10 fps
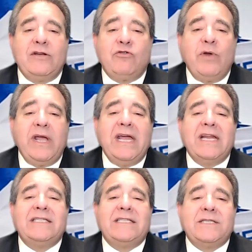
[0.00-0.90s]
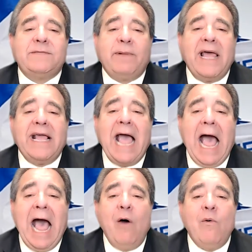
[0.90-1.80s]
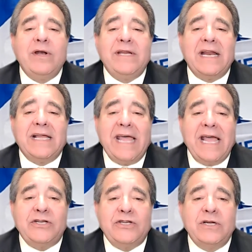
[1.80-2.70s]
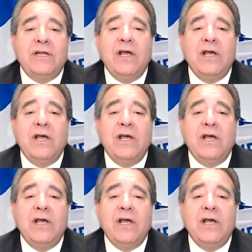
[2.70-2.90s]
a tree. It is displaying our dedication